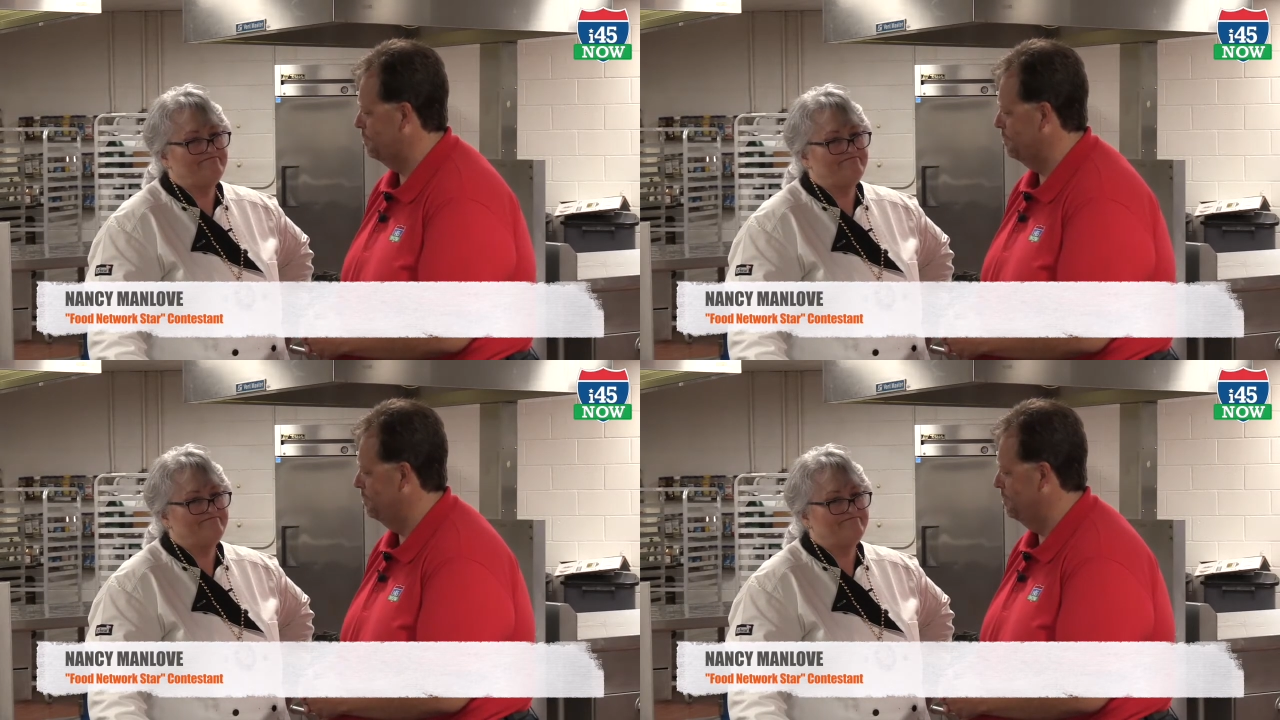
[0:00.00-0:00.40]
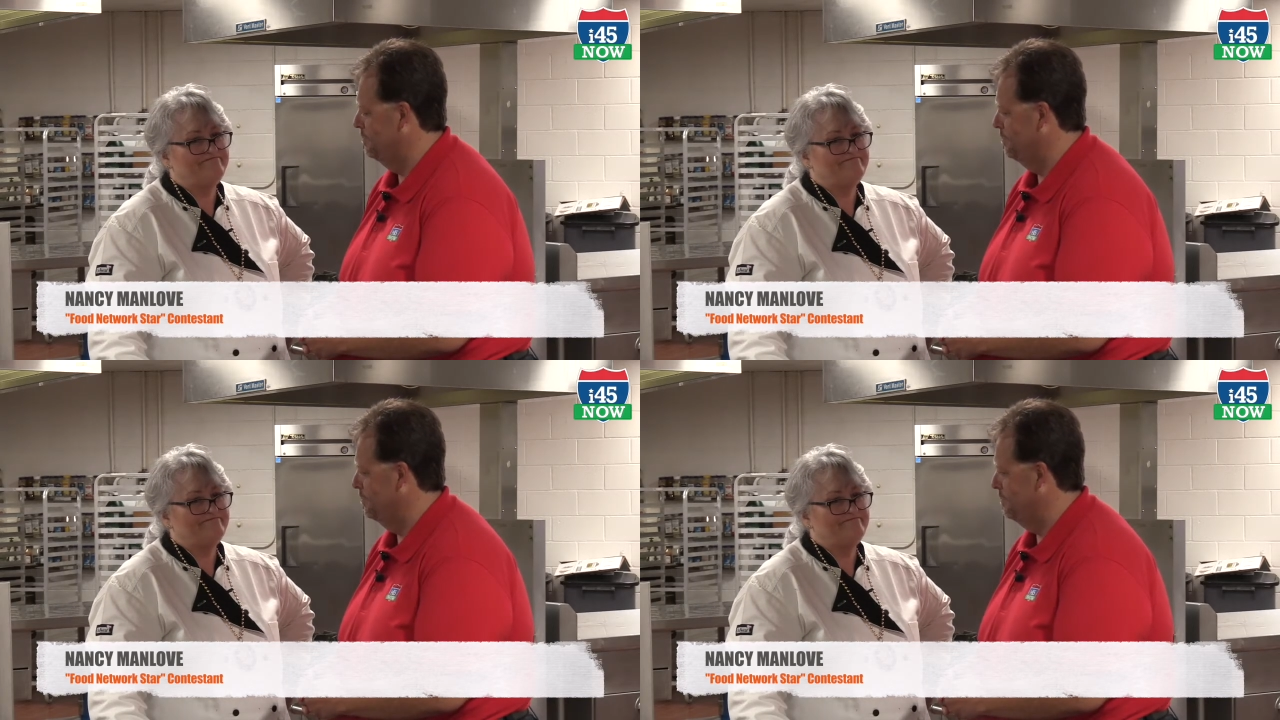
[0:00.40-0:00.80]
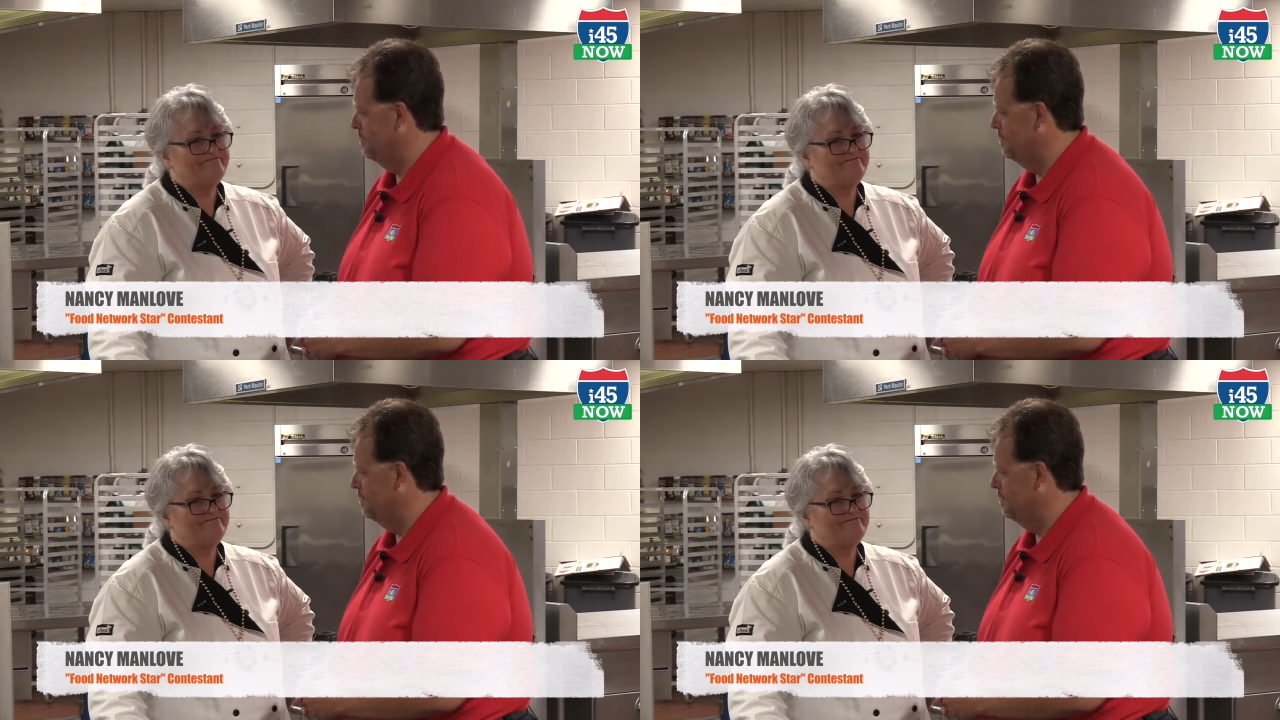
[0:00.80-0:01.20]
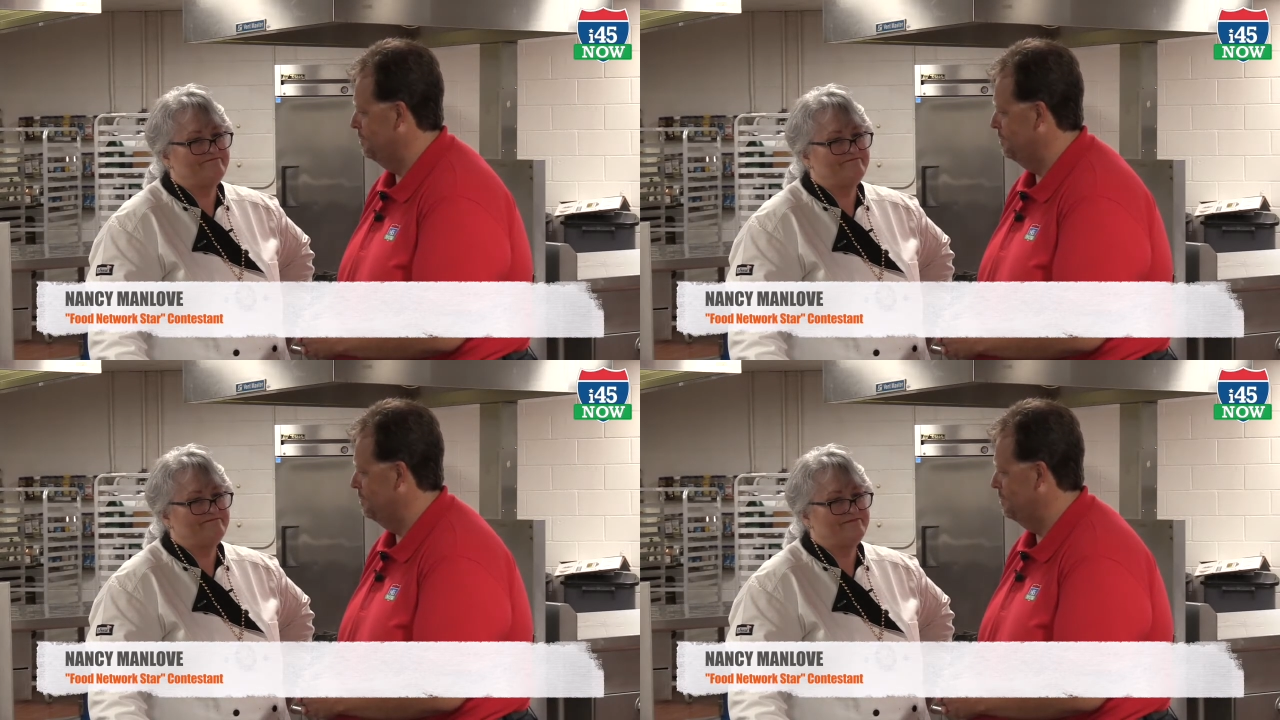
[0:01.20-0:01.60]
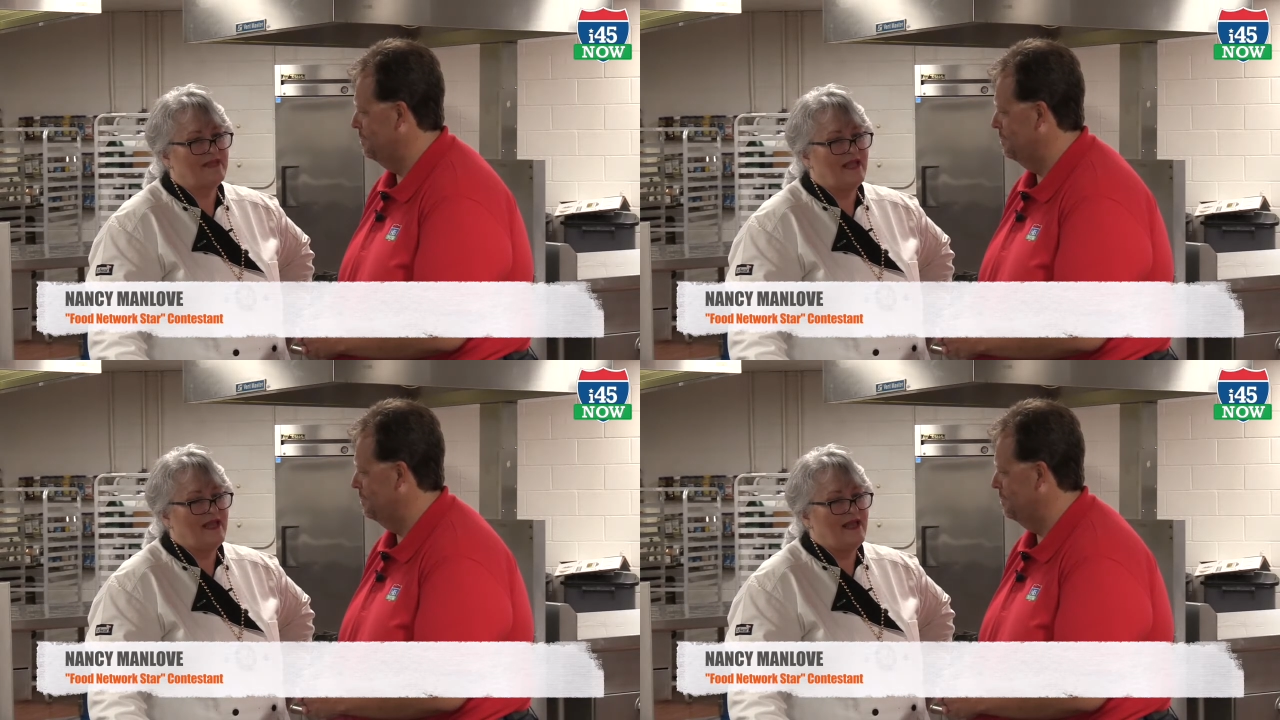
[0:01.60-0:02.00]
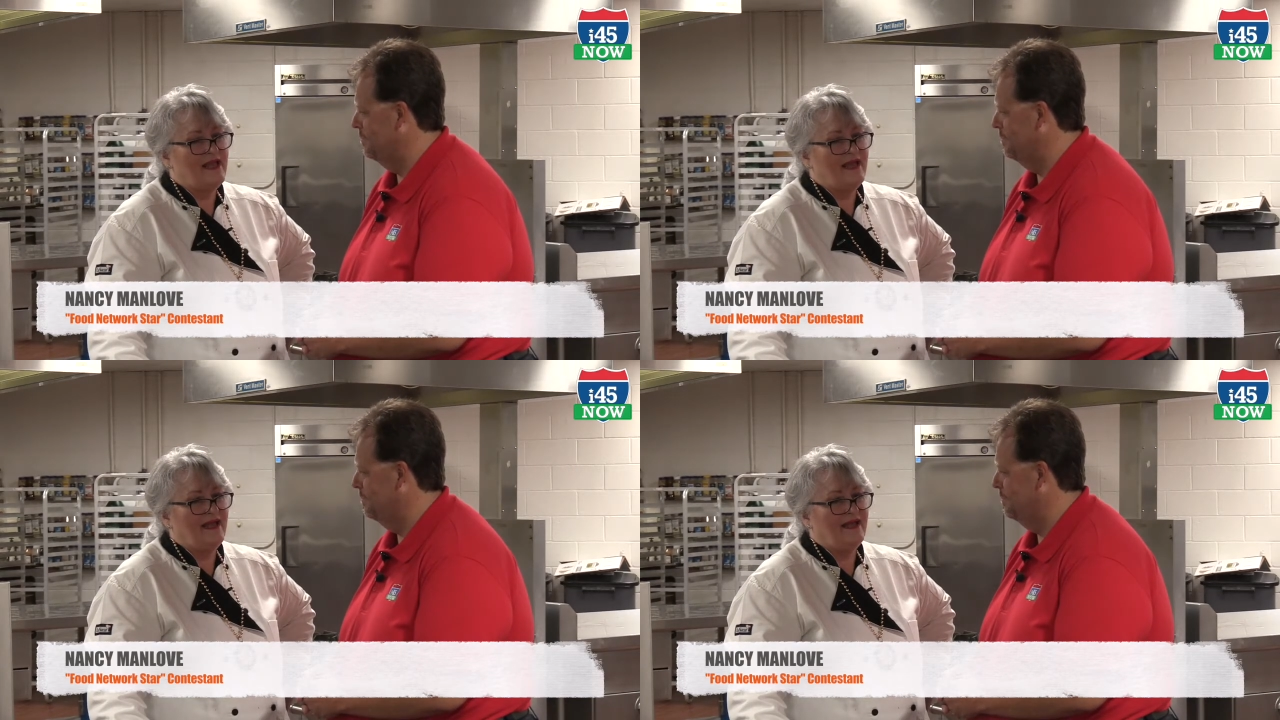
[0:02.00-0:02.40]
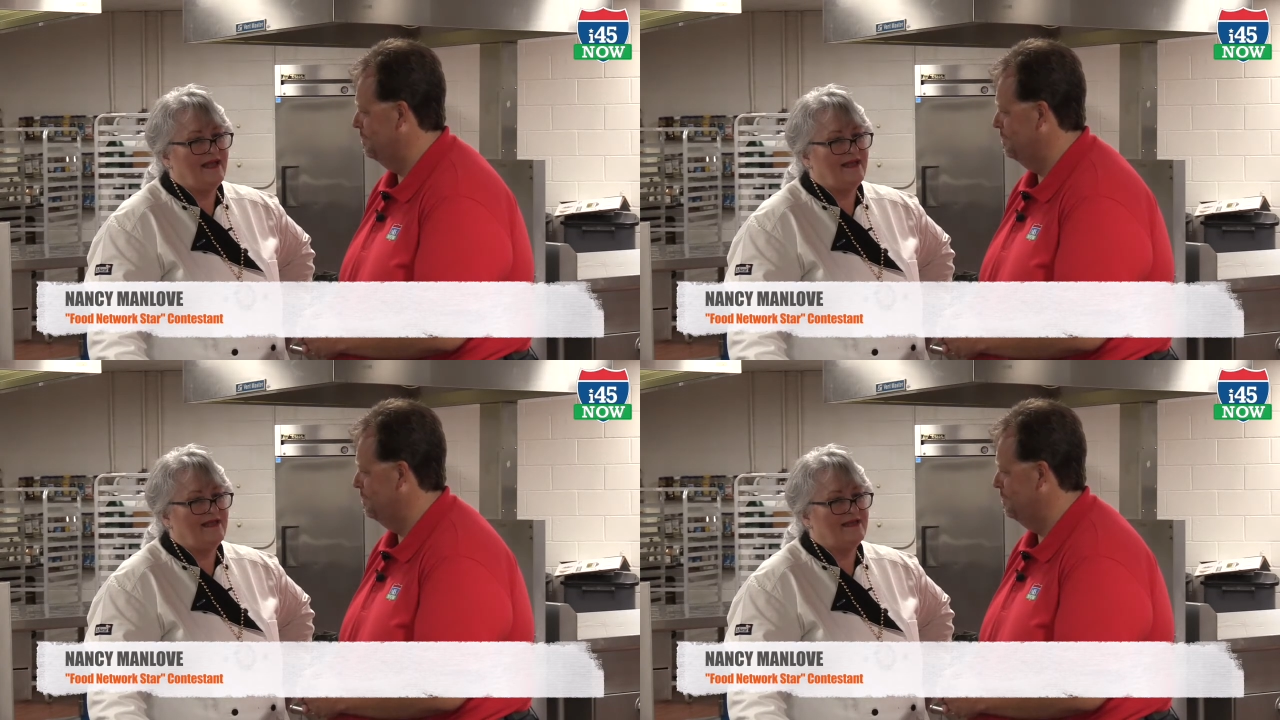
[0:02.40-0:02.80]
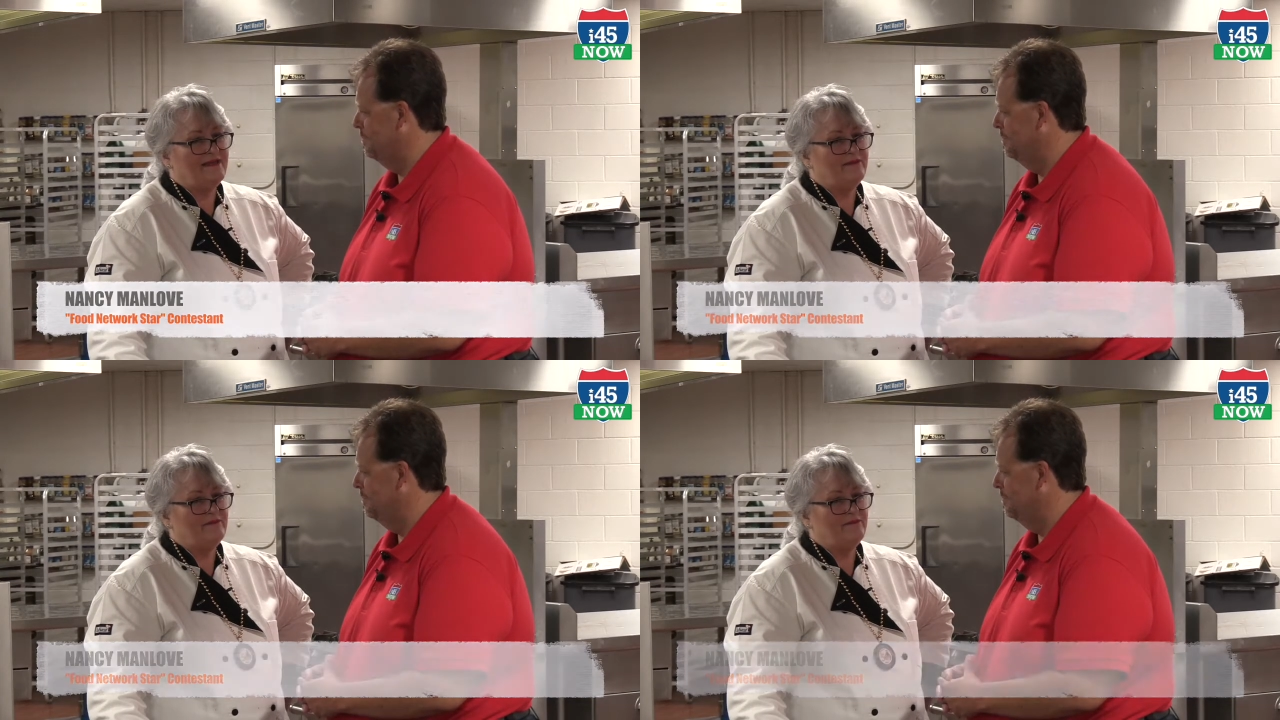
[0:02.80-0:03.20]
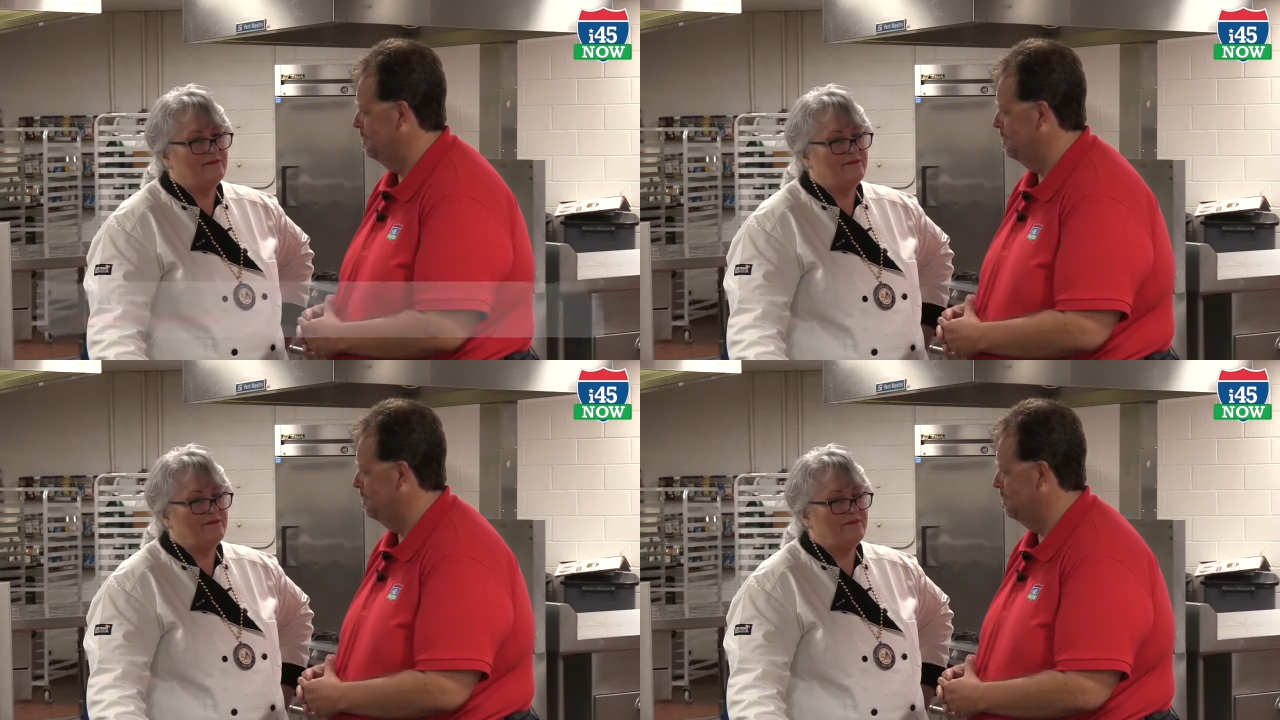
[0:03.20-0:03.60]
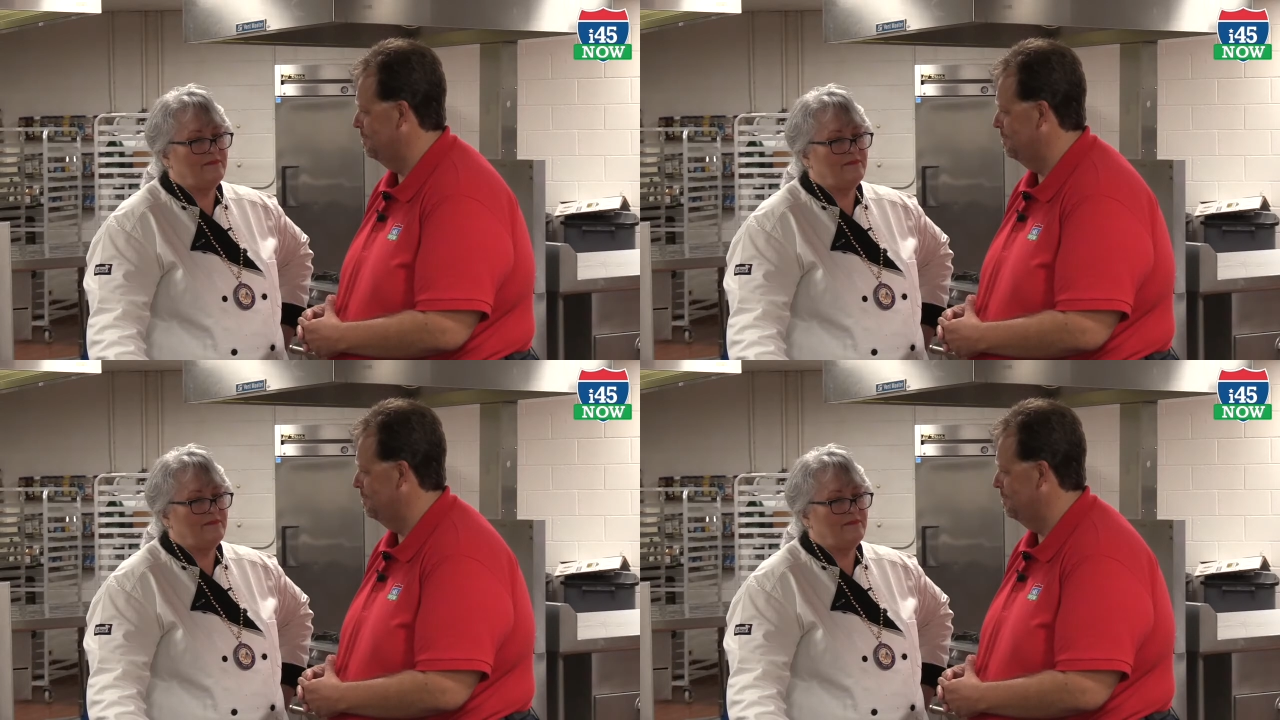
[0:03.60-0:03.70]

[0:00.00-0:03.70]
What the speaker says: Nobody speaks.